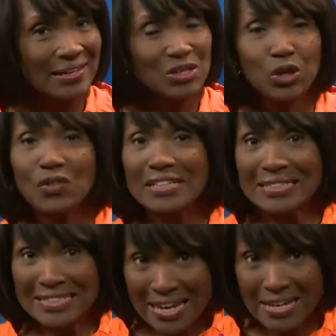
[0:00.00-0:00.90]
You know, the
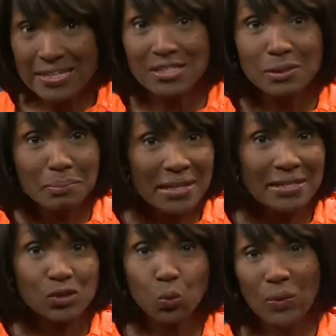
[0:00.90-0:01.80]
days,
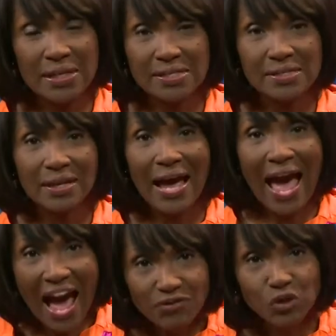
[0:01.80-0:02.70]
minutes, weeks
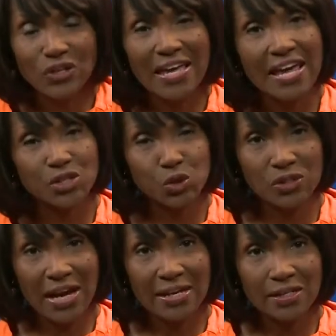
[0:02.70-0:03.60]
after a cancer
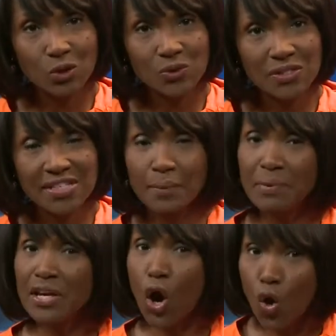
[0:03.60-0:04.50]
diagnosis can
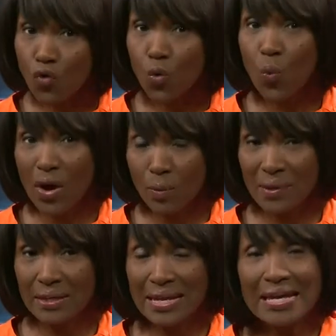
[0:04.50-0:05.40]
be
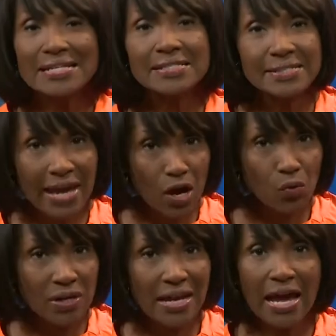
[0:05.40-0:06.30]
overwhelming,
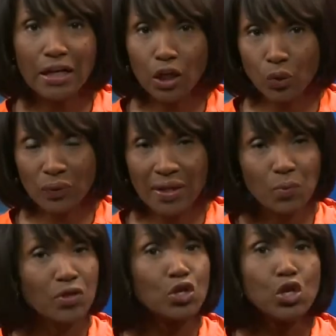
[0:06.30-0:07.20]
scary, and lonely
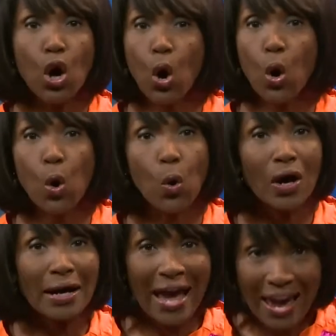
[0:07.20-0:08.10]
with no
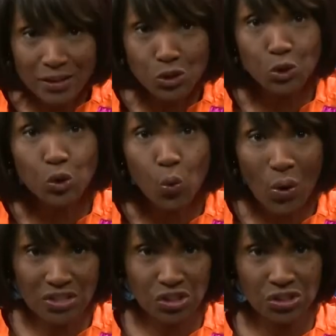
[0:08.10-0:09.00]
answered
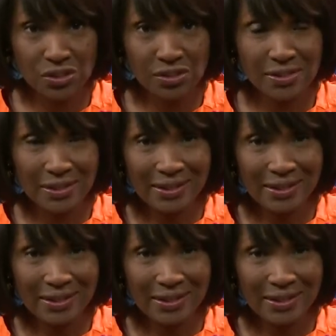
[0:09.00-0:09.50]
questions.